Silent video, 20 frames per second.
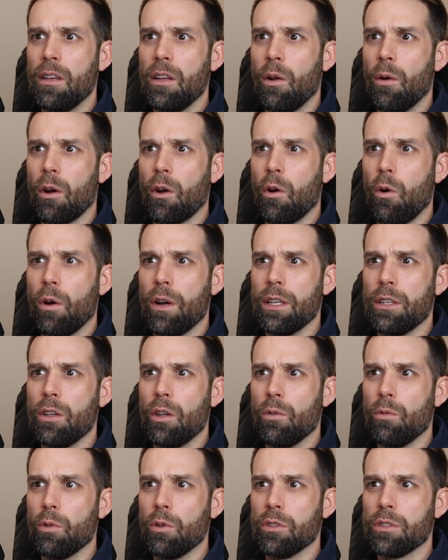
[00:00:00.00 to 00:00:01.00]
according to
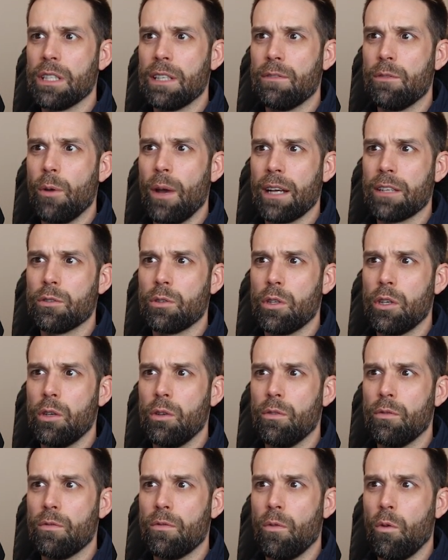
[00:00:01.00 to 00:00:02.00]
the rules, if you
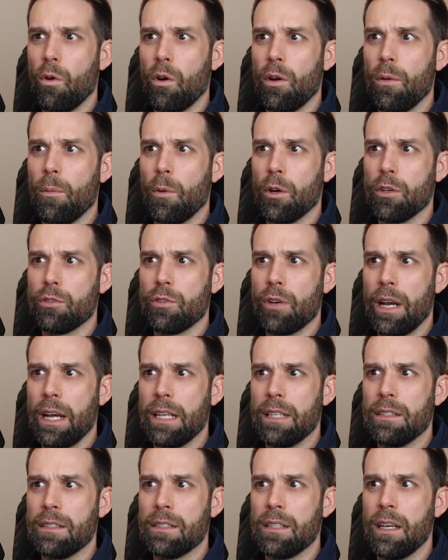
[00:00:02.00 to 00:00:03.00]
execute 4 or more
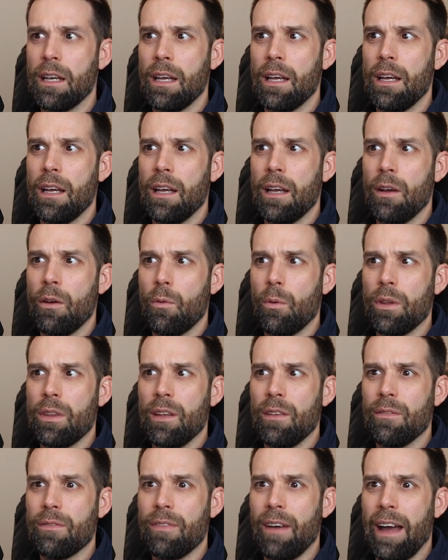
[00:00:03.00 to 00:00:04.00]
trades
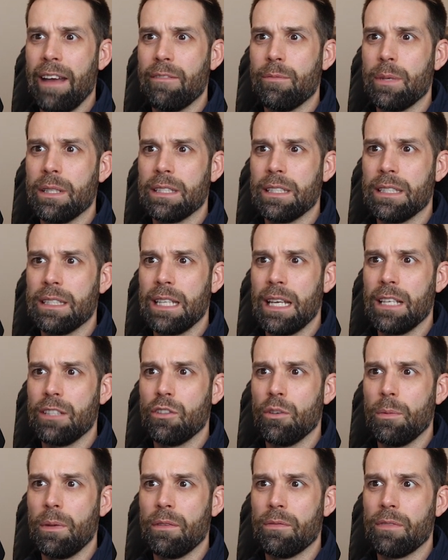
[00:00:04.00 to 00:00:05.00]
within 5 business days,
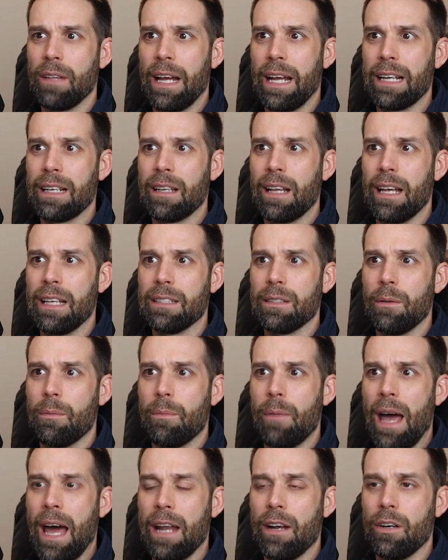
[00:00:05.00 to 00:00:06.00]
you'll be flagged as a
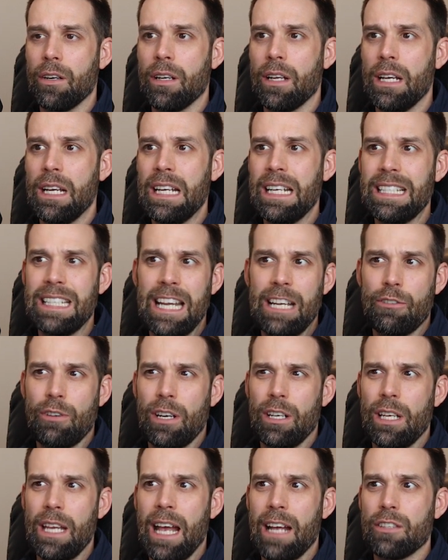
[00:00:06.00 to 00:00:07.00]
pattern day
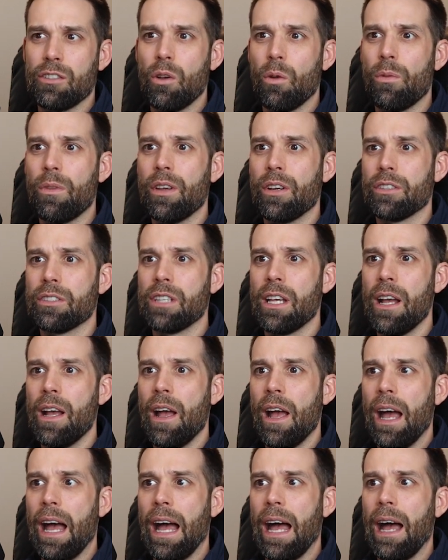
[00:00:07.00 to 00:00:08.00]
trader. Yeah. So there's,
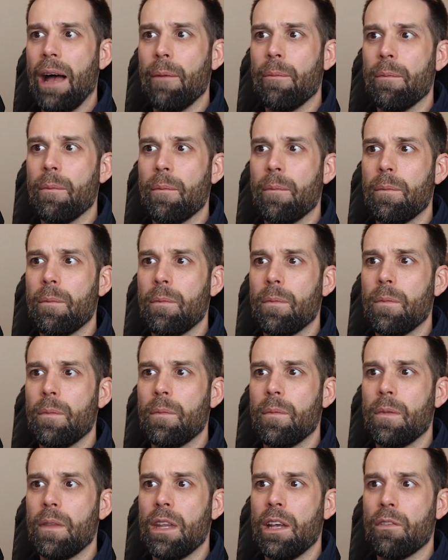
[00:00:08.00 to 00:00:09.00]

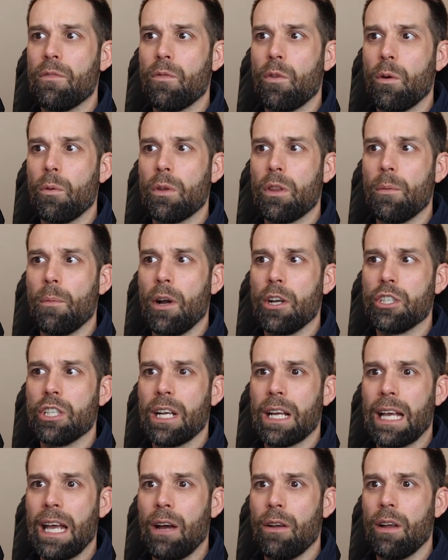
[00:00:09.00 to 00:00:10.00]
therefore, with a margin
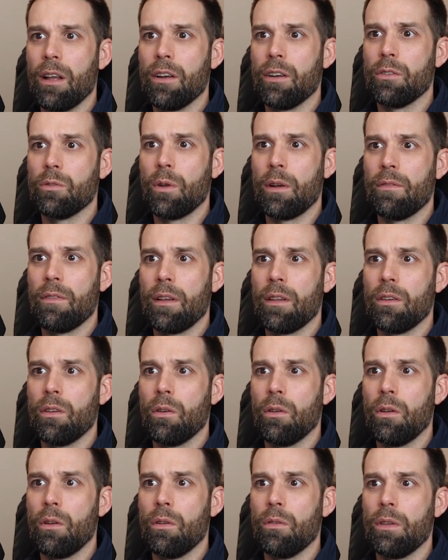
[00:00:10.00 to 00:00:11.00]
account under 25,
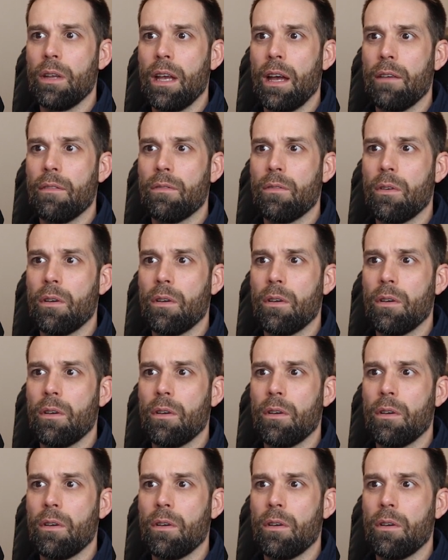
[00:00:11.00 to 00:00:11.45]
you'll only have.